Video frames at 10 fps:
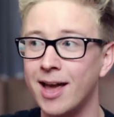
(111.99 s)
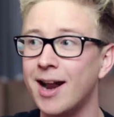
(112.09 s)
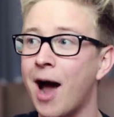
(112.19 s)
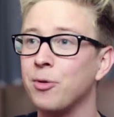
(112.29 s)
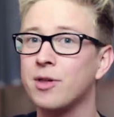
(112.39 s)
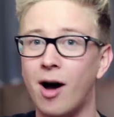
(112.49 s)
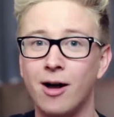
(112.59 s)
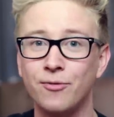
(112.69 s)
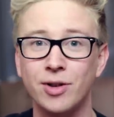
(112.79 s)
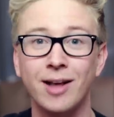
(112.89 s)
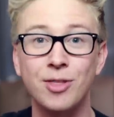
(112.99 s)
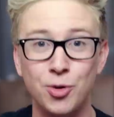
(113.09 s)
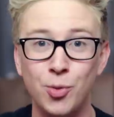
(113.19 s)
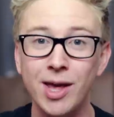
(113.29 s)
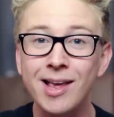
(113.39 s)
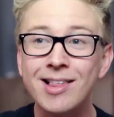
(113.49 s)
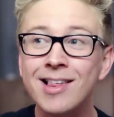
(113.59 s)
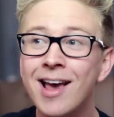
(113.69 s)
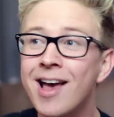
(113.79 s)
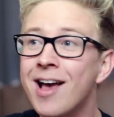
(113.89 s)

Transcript: and I was gone for like two weeks.